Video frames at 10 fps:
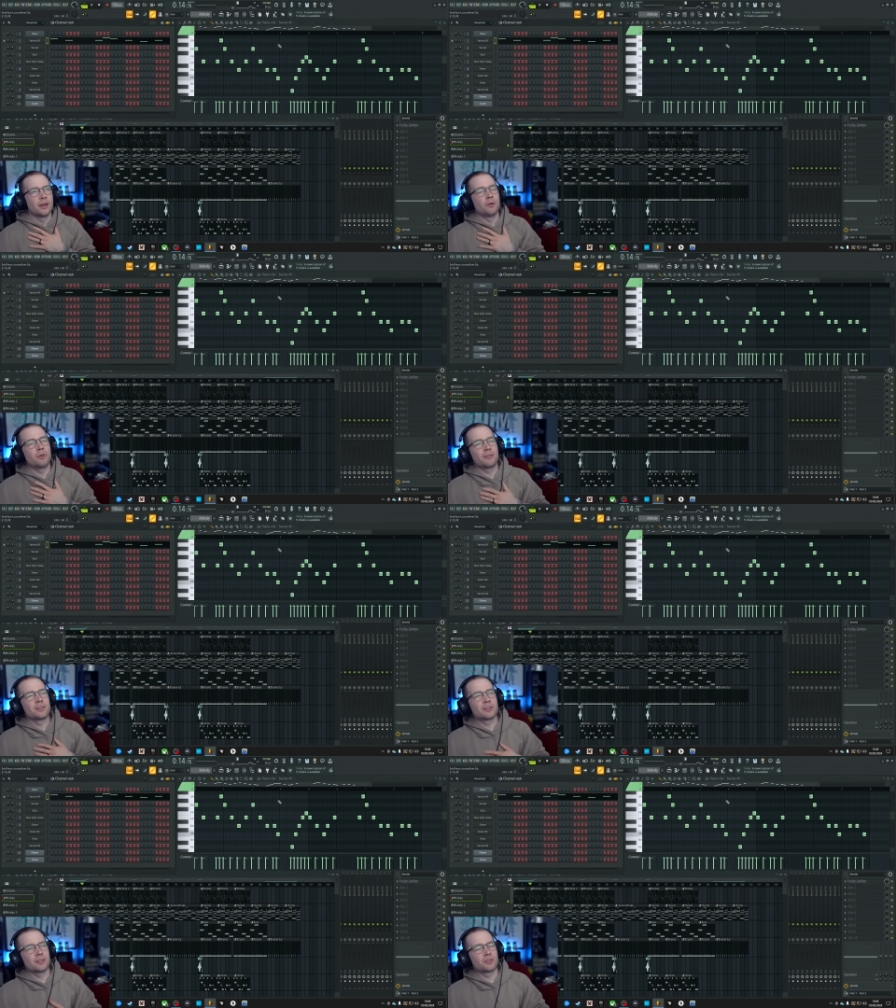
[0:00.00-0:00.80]
well, if
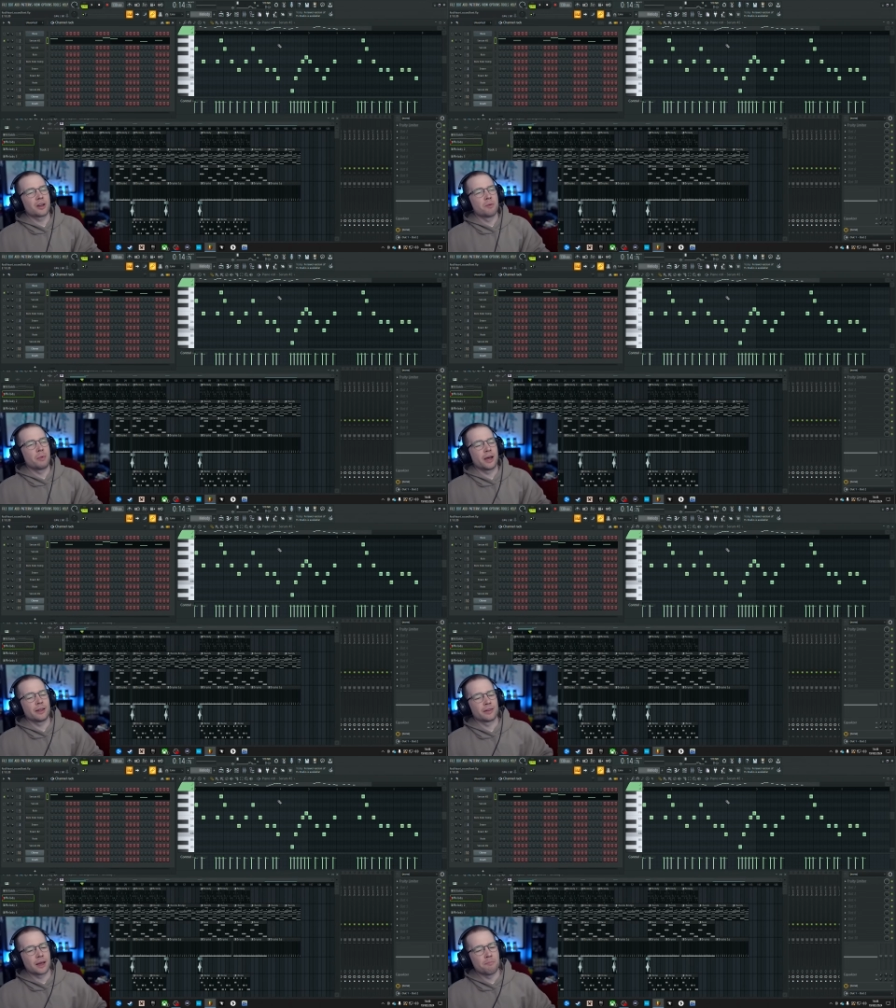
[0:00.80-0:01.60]
it's stuck in my
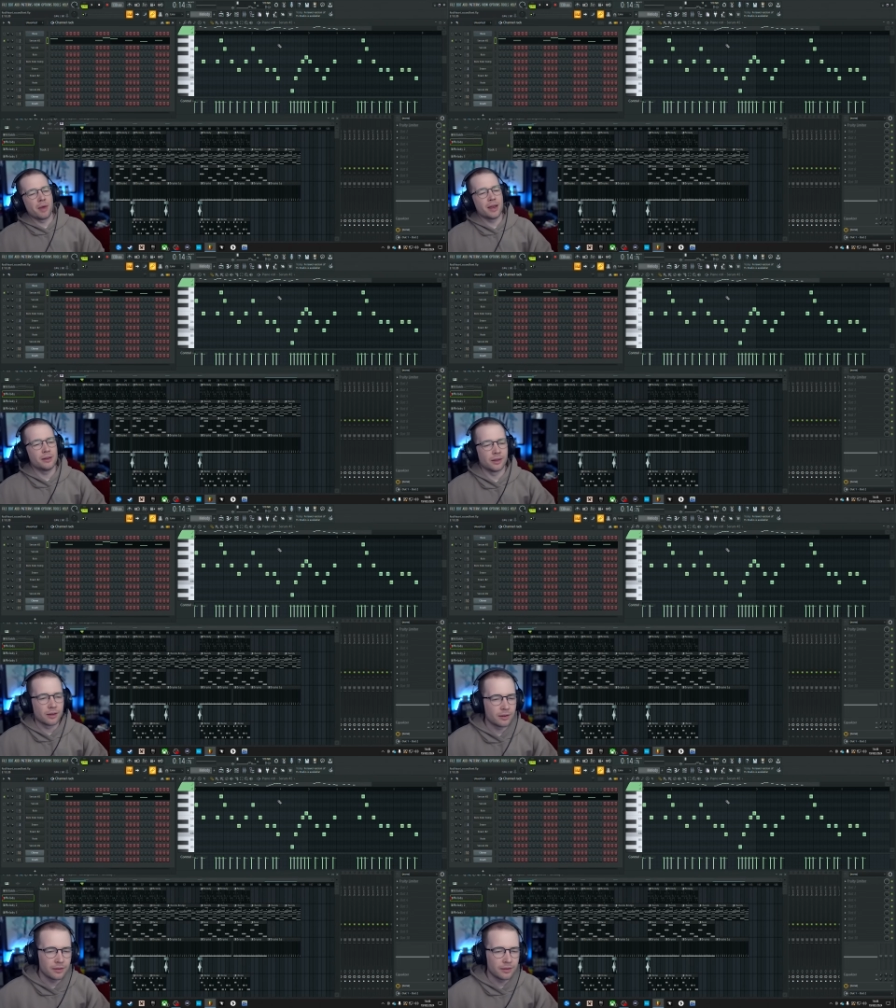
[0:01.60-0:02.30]
head and I made it,